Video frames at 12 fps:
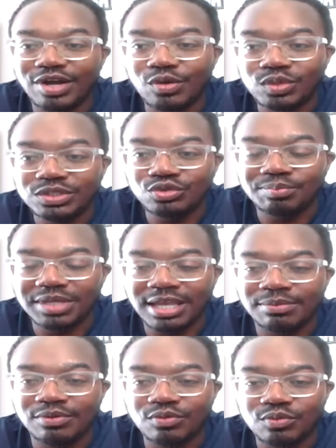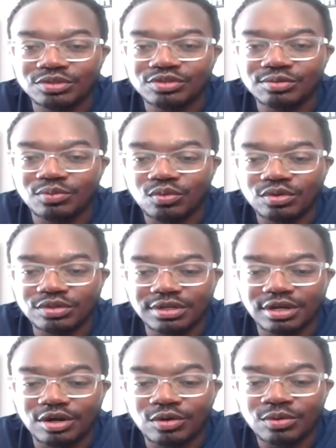And would you be able, would you, you
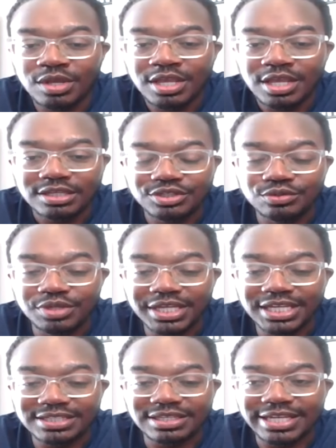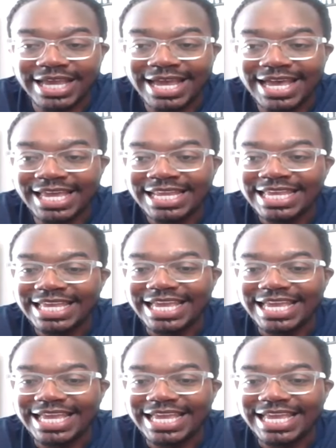know, do this and that,